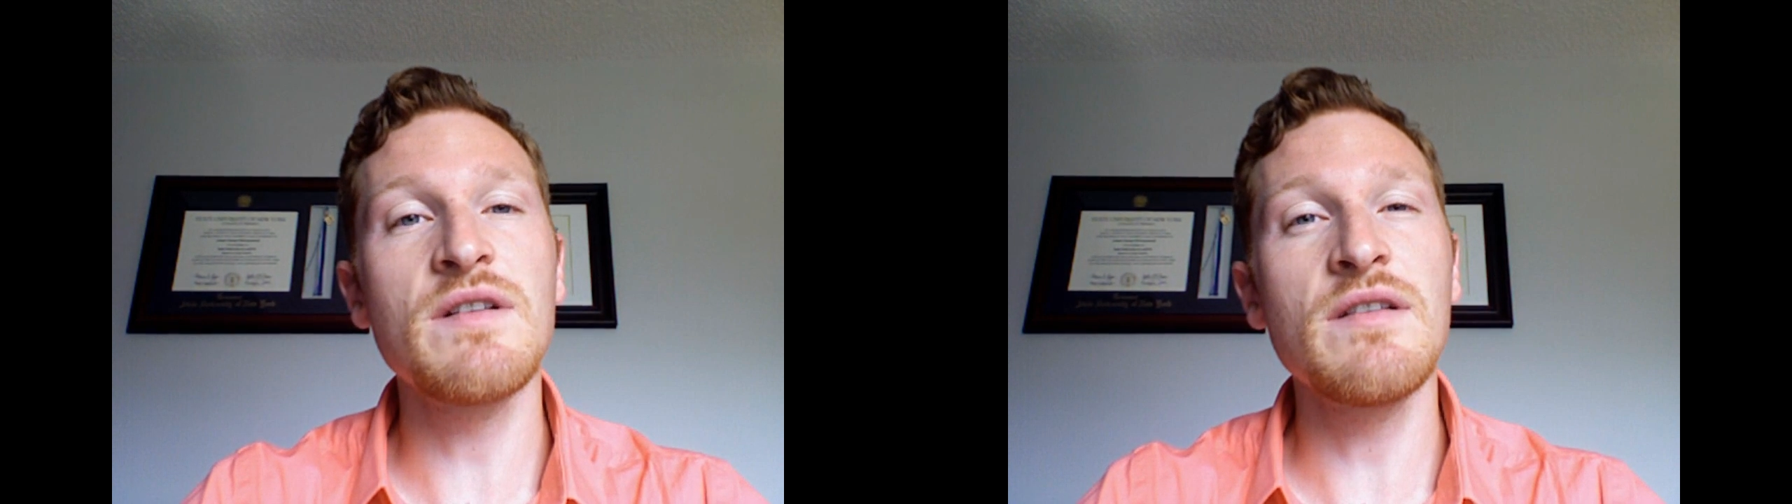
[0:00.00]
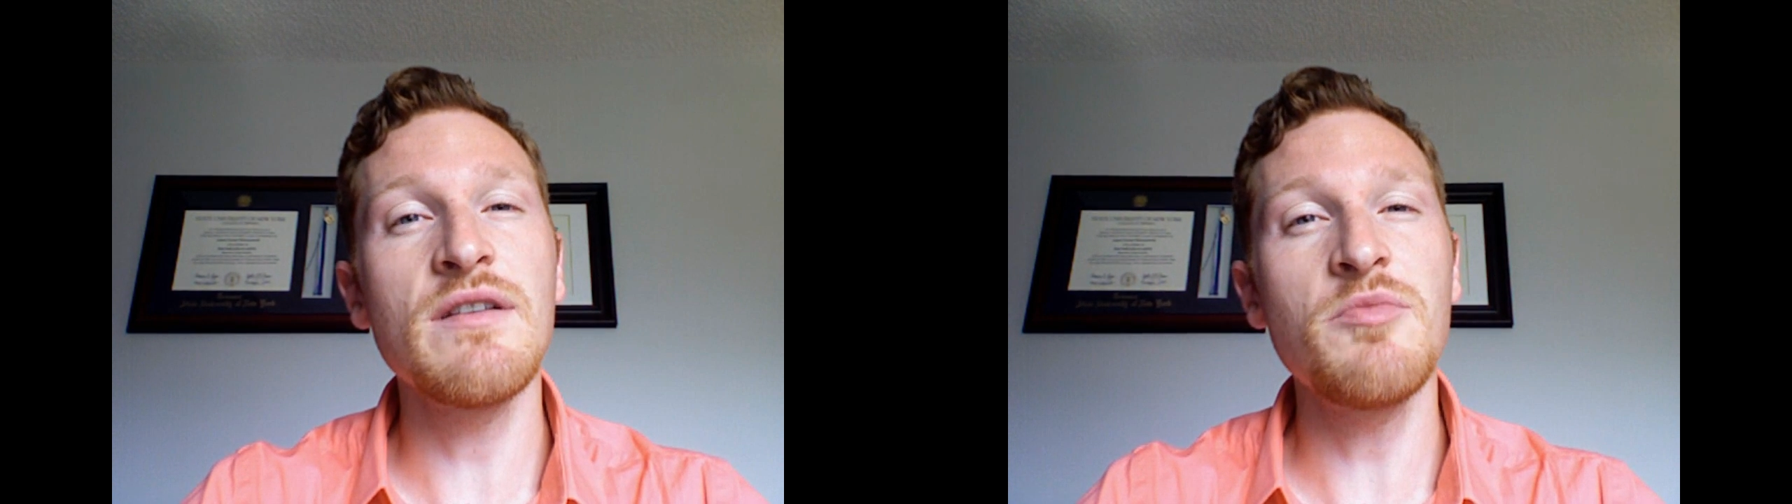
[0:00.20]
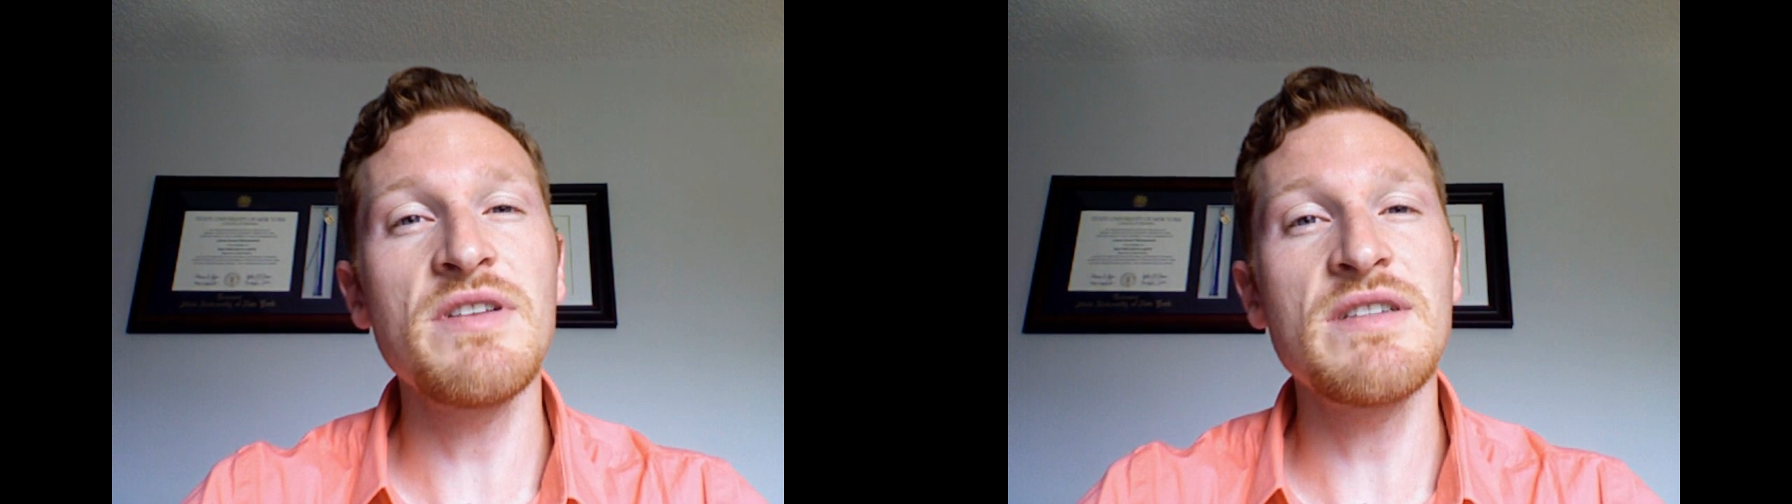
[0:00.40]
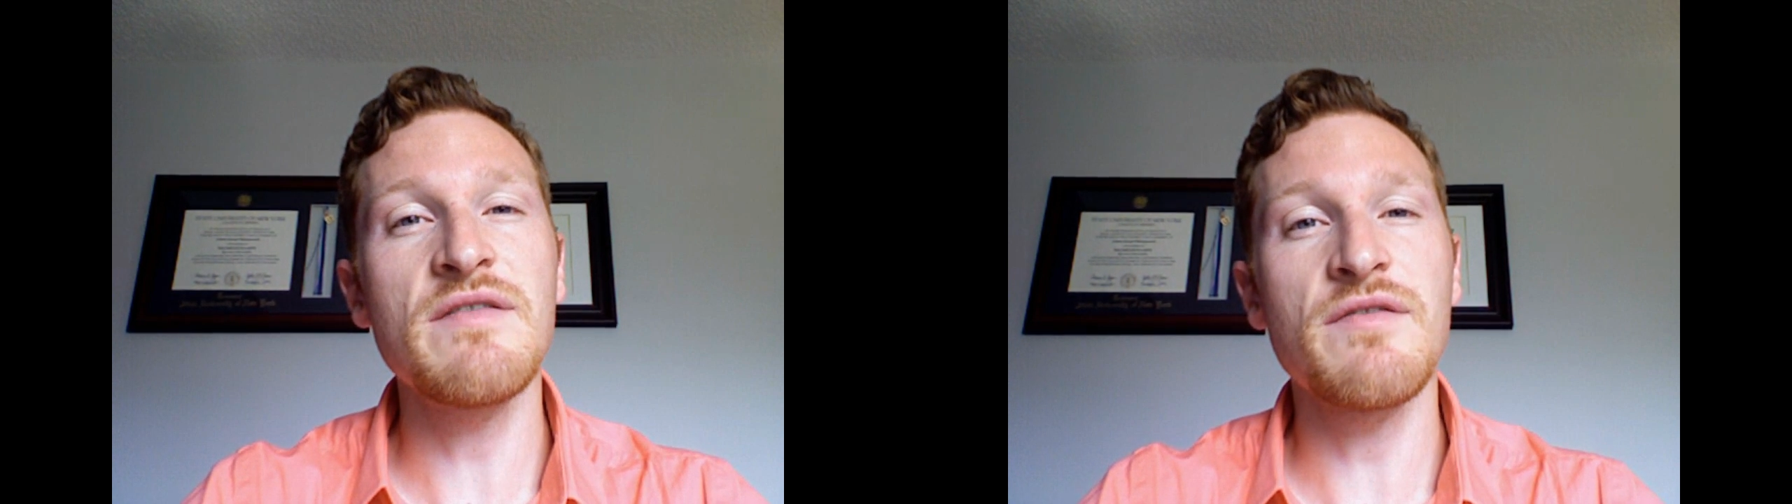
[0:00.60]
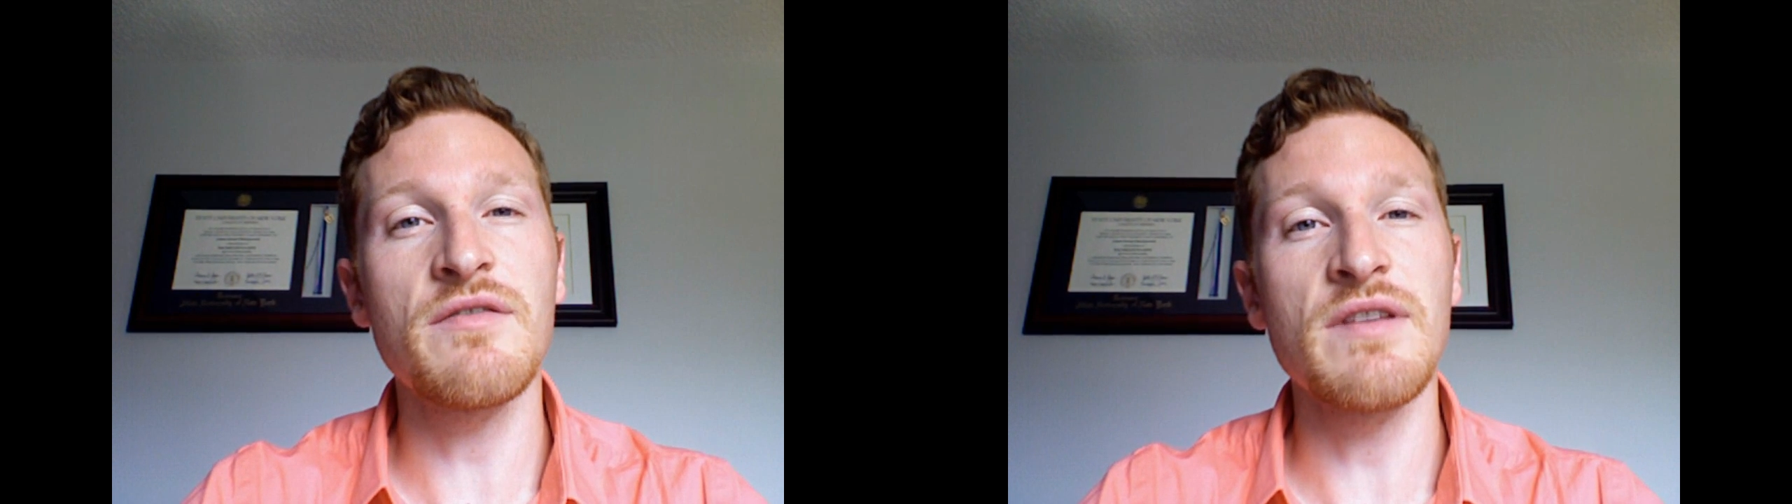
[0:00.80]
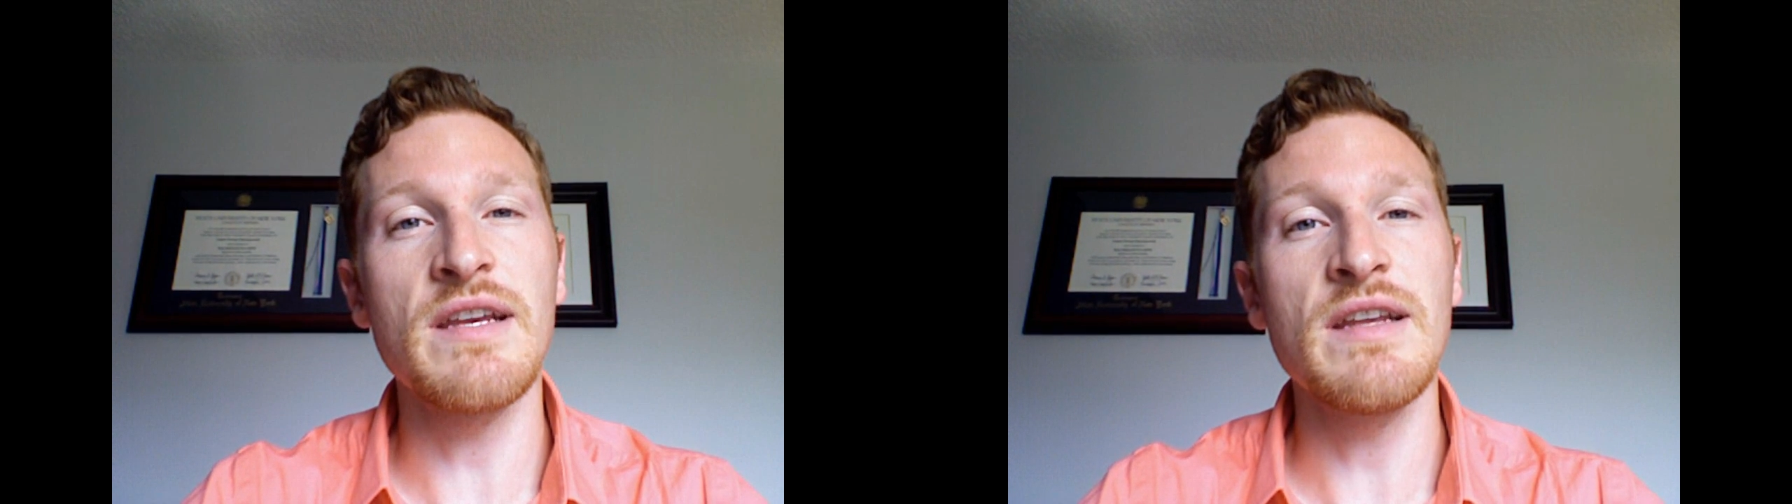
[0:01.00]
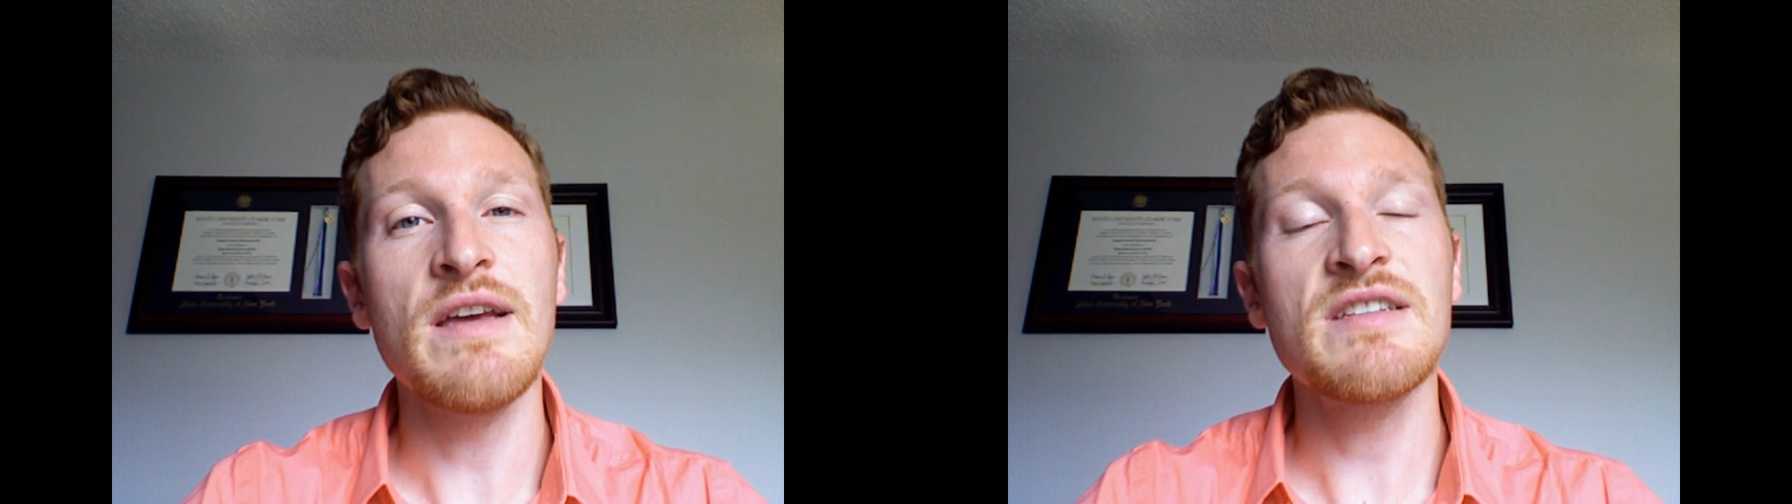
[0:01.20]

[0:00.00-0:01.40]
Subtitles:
little bit differently